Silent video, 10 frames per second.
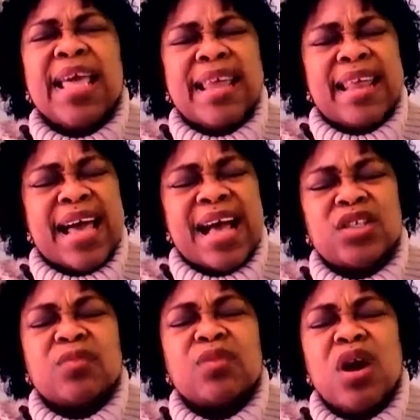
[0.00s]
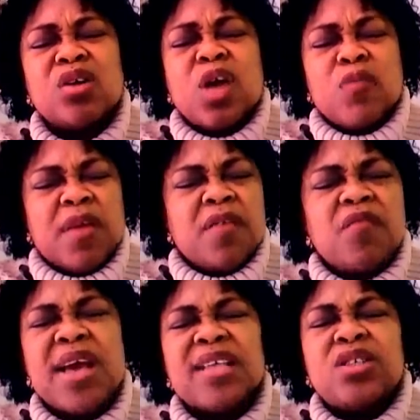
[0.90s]
in the house of God. We
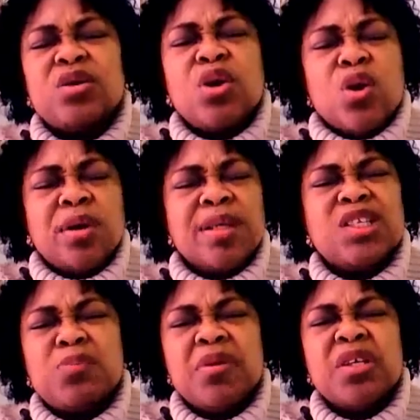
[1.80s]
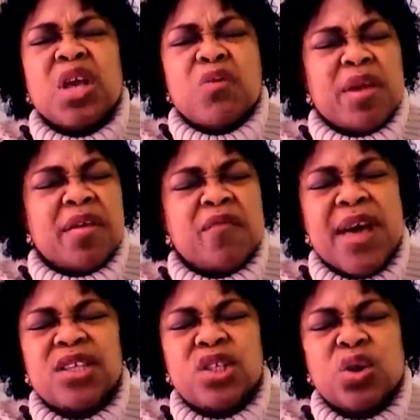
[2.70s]
invite you, Holy Spirit, we
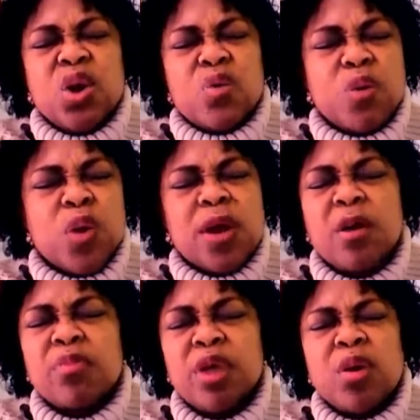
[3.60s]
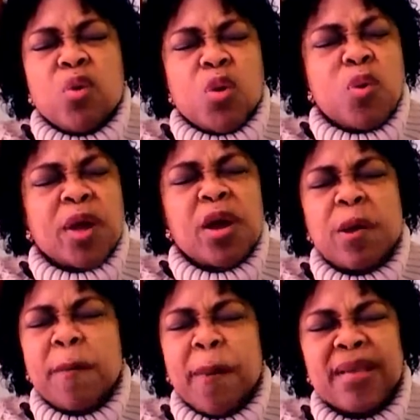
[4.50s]
invite you, we welcome you, we welcome
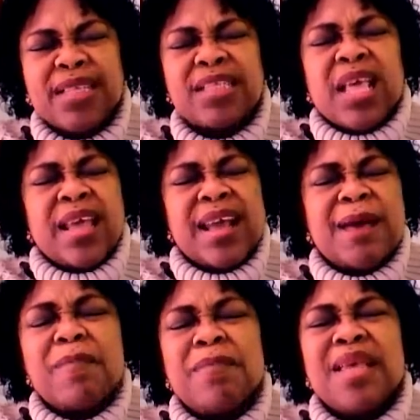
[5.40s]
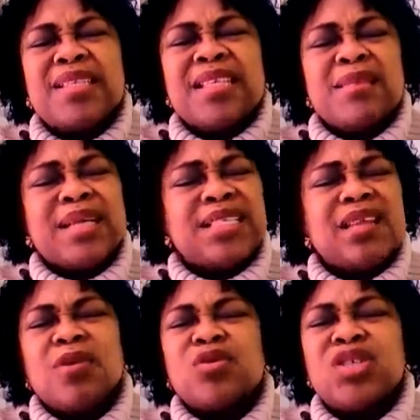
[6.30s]
your presence in our midst in the mighty
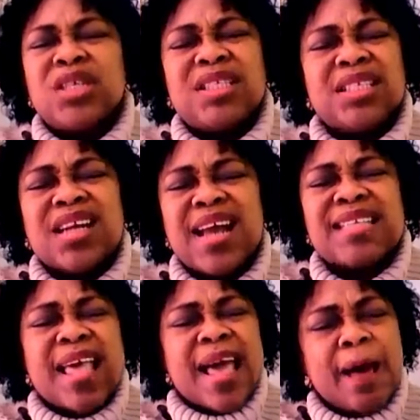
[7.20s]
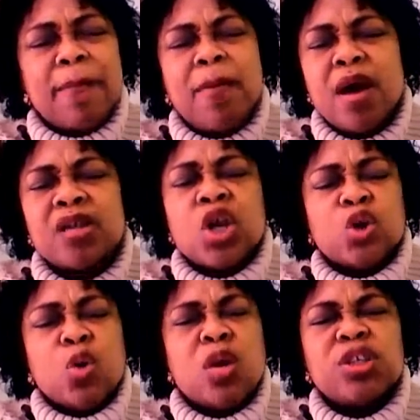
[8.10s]
name of Jesus Christ. Help us
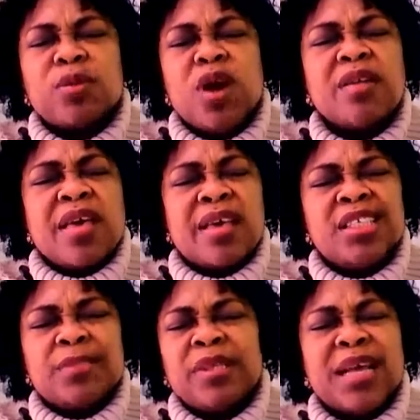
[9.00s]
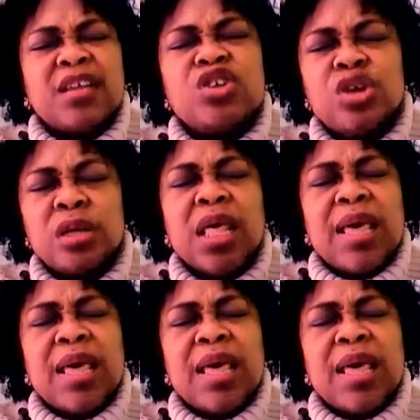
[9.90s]
to worship God in spirit and truth